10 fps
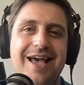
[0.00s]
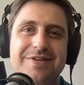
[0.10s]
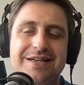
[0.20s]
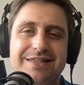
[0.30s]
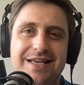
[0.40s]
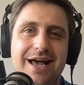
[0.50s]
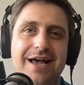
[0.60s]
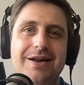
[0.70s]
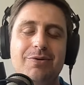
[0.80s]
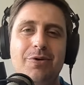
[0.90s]
Set
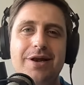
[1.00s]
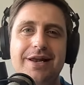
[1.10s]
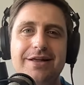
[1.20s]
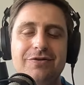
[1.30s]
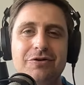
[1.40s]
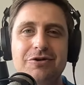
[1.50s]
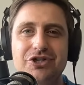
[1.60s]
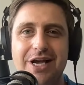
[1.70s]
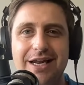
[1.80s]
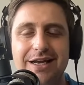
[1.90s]
aside, what led to
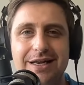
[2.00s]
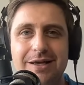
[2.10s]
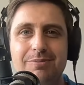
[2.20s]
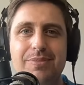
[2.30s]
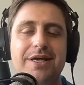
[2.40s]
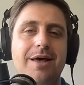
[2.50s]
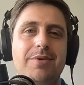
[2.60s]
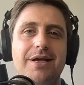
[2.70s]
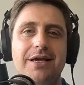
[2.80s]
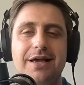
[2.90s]
Christianity
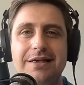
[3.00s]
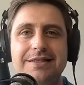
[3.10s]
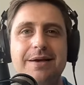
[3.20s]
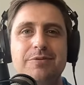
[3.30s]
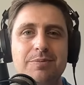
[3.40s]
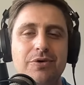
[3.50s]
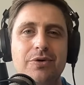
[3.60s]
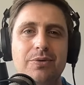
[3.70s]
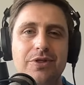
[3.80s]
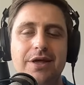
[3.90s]
becoming
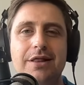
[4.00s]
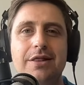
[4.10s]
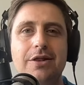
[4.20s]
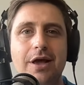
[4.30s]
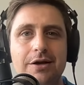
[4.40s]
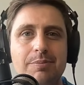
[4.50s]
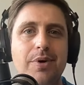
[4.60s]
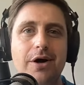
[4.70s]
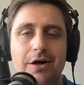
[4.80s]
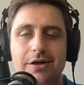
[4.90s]
acceptable within
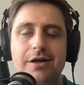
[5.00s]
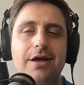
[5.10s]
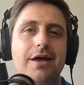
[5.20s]
Nepal?